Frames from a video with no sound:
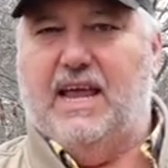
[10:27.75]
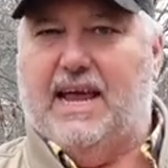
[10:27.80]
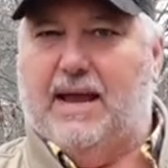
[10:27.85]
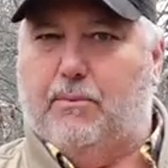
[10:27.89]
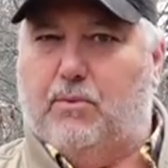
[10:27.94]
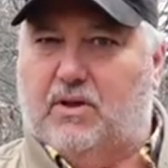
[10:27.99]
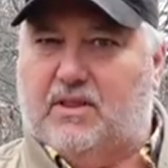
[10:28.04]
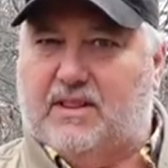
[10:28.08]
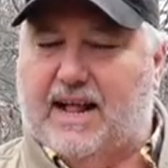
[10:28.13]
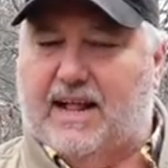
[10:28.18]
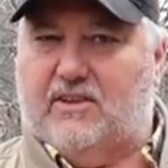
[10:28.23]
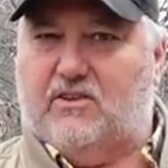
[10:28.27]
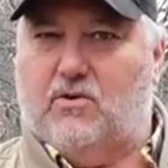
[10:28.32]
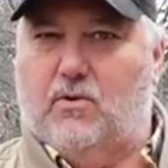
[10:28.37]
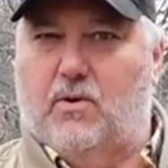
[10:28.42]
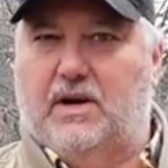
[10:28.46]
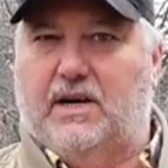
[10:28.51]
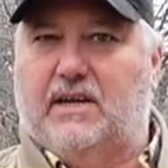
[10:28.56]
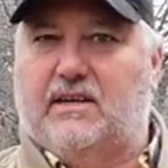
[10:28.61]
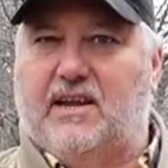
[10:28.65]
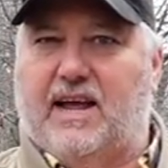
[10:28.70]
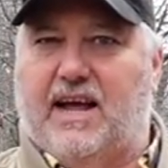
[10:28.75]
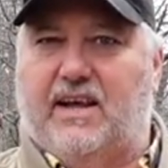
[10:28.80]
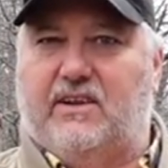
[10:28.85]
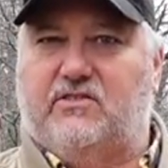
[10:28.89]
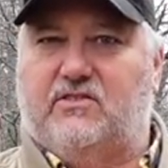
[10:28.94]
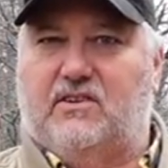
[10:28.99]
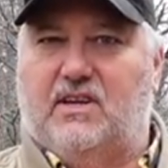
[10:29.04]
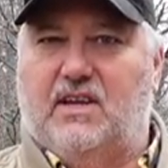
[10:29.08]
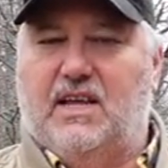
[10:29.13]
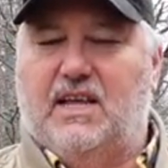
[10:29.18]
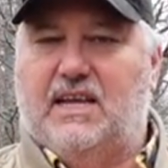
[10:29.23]
And what that's going to
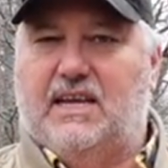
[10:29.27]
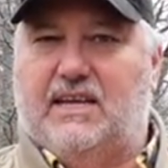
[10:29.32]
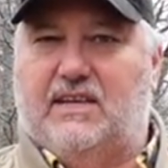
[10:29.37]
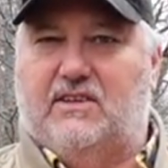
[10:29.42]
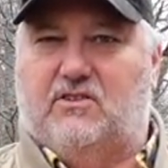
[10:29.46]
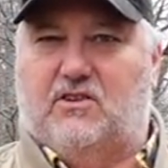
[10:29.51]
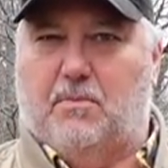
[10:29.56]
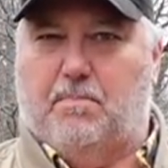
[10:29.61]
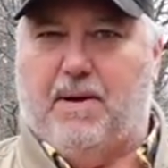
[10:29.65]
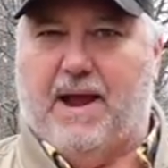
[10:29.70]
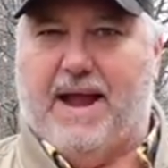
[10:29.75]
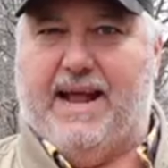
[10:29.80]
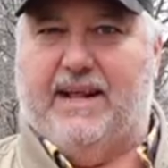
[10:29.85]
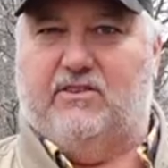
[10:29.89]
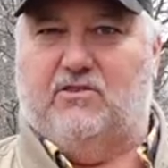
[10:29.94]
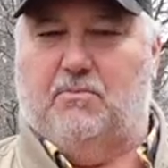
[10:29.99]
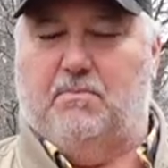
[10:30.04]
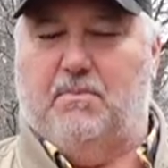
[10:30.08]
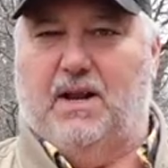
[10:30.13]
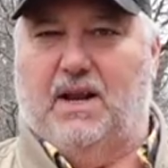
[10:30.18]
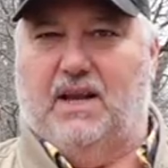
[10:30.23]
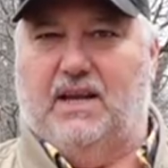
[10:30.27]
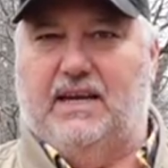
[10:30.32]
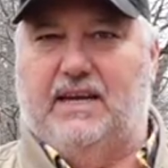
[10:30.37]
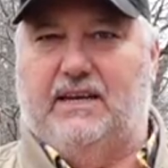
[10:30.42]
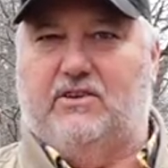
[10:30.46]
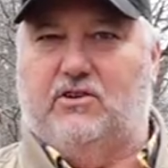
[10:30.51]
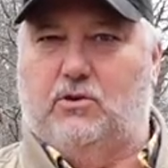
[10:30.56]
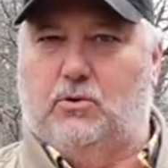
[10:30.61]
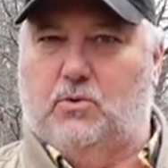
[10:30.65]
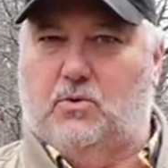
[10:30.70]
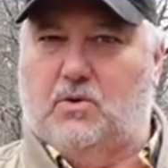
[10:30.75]
test is the pan's ability
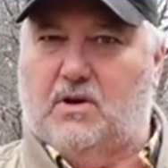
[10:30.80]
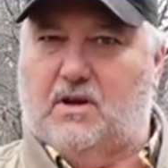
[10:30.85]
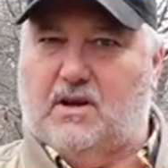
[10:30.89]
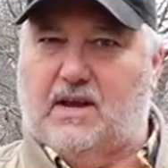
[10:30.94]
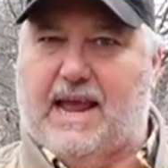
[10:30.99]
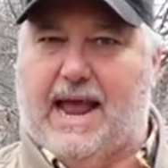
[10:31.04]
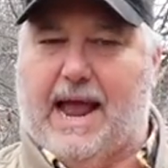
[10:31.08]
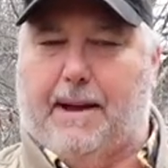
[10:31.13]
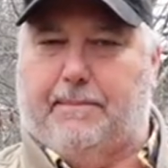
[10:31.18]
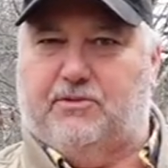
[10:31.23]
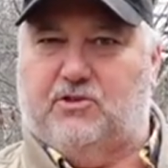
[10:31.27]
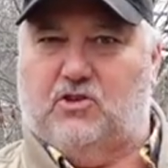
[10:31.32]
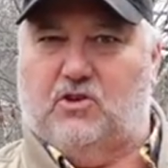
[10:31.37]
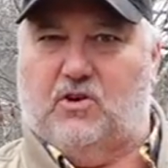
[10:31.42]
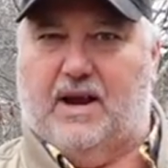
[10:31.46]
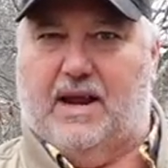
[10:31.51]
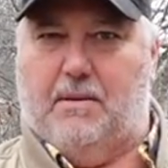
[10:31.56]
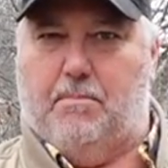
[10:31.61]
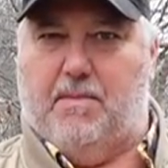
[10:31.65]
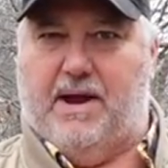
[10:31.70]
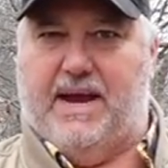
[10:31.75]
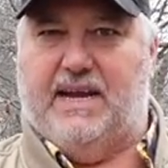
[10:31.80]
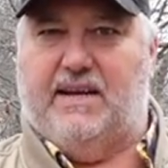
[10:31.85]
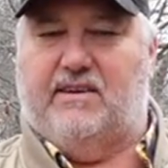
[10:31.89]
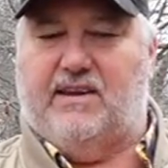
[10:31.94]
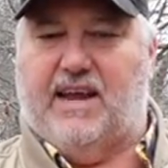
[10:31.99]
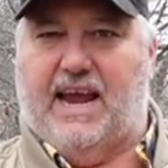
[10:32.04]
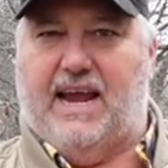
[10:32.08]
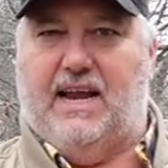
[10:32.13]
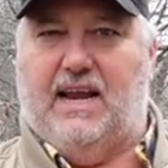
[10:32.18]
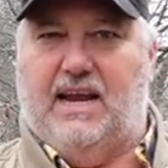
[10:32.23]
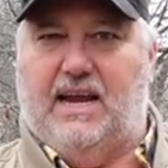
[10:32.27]
to capture and
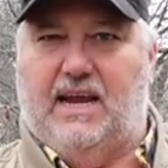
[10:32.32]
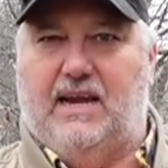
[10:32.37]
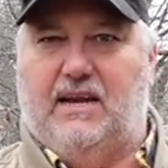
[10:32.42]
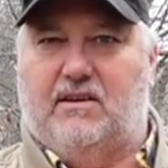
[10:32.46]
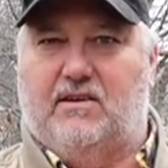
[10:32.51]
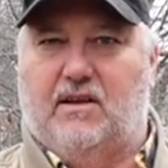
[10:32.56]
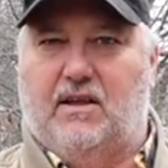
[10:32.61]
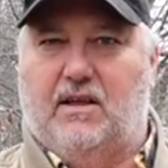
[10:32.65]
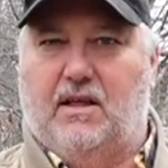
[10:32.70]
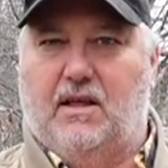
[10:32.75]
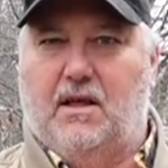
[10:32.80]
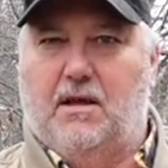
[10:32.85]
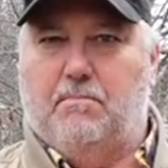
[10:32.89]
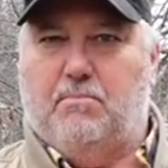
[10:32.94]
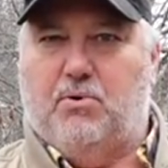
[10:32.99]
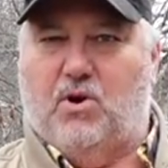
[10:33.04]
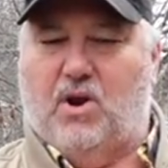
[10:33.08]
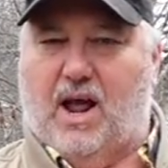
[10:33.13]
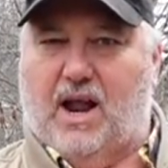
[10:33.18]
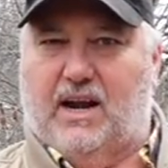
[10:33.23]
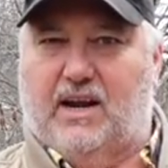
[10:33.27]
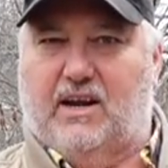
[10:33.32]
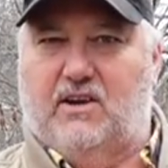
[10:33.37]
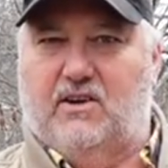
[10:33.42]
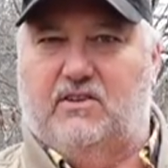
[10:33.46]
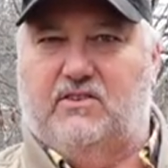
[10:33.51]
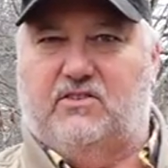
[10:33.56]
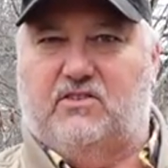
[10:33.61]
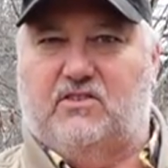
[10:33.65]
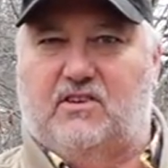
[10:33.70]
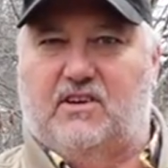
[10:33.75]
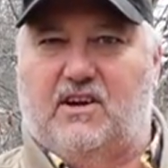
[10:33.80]
maintain heat, put on a
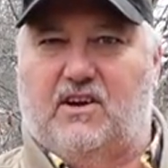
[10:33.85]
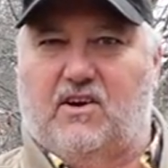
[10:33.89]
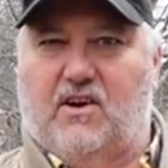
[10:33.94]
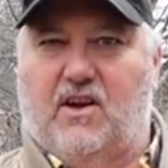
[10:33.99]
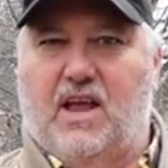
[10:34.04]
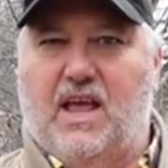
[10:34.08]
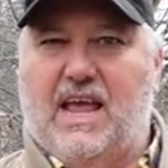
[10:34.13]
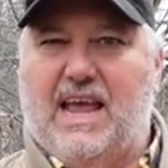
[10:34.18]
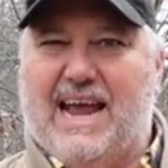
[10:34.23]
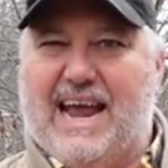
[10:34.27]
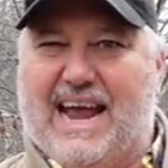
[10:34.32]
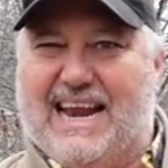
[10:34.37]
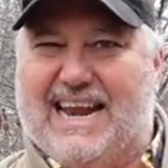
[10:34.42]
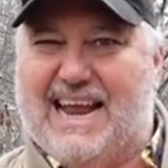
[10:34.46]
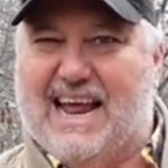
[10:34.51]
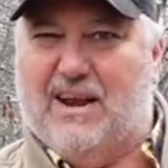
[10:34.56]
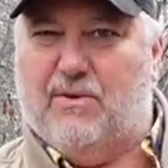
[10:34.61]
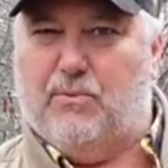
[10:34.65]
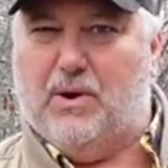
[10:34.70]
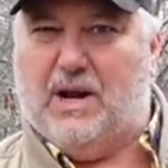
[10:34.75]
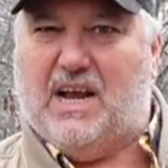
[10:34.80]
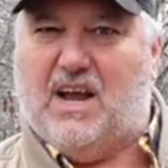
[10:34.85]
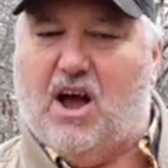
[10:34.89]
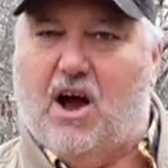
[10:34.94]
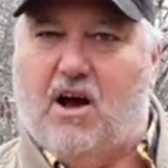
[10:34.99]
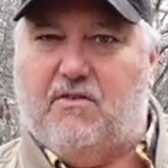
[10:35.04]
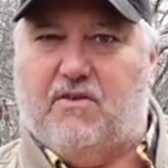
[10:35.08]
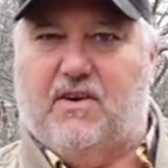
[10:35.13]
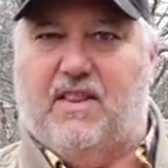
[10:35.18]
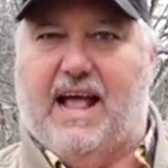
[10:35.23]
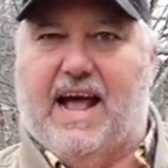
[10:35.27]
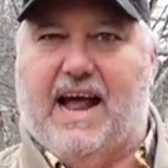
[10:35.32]
good sear, and then
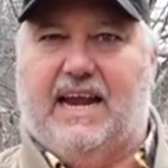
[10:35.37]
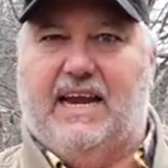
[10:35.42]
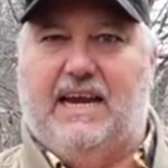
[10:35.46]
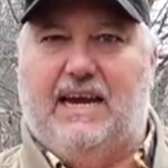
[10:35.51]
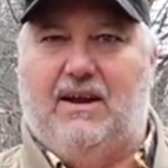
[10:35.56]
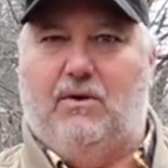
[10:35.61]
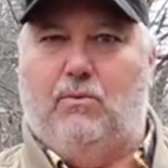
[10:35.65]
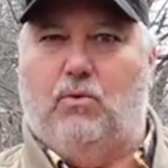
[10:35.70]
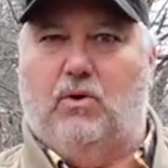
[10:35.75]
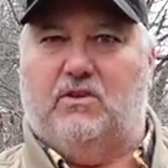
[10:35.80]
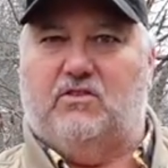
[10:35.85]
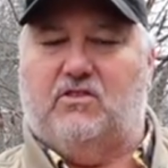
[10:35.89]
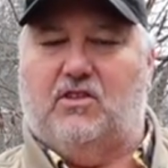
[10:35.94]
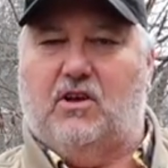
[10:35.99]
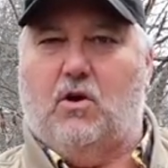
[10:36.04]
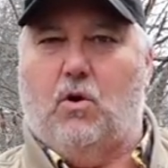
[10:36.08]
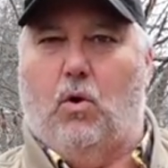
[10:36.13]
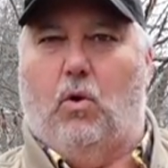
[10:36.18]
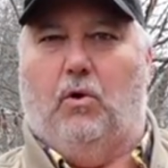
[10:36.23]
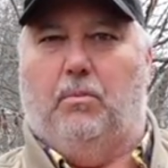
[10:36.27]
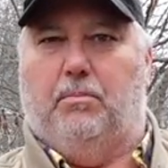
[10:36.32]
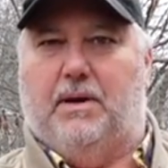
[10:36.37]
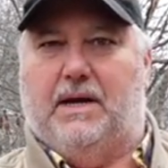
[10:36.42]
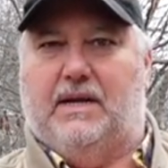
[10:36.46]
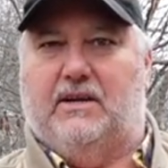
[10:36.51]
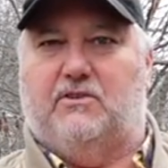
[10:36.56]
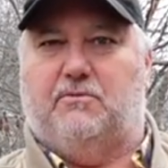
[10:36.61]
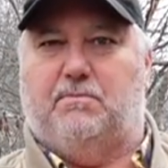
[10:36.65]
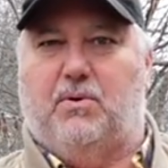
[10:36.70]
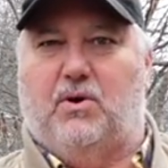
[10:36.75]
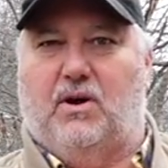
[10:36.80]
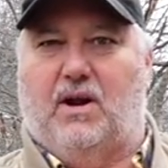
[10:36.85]
recover that heat once the cold meat
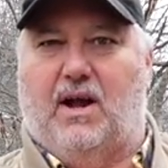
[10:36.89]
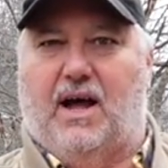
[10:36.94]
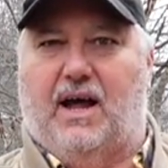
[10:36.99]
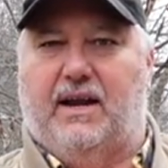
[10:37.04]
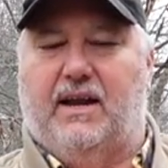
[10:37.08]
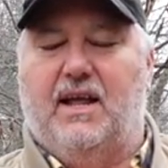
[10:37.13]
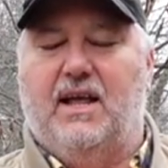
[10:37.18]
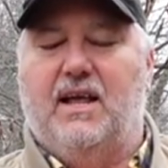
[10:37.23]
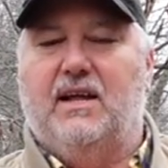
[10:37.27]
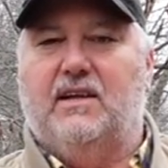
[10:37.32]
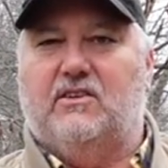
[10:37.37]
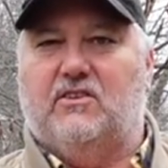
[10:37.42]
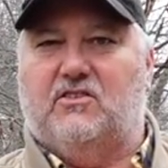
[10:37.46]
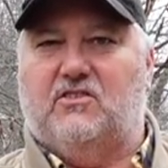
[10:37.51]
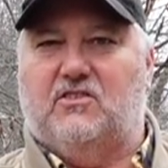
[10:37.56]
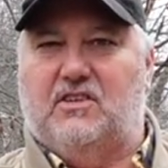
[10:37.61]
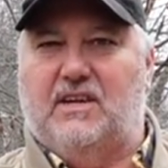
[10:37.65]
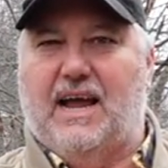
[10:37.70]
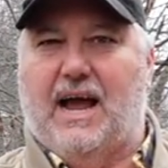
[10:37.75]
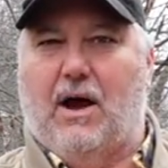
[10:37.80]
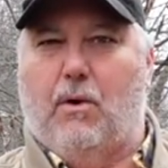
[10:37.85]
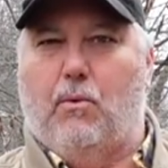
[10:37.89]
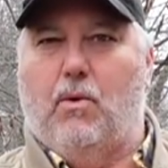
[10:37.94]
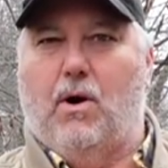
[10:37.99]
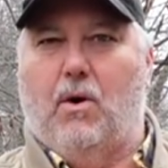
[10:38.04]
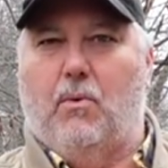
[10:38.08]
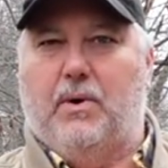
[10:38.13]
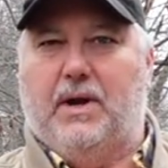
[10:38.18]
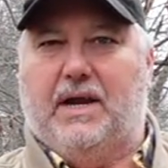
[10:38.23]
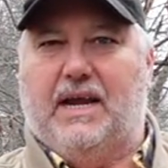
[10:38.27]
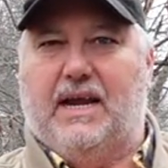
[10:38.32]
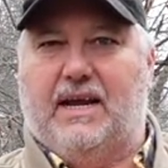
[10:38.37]
is put on to see how
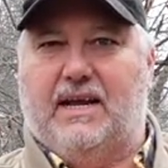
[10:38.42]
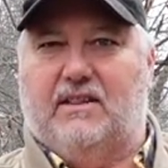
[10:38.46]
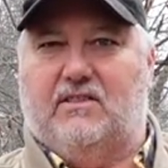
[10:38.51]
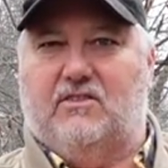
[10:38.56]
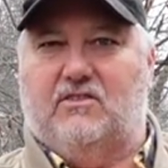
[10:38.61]
well we can get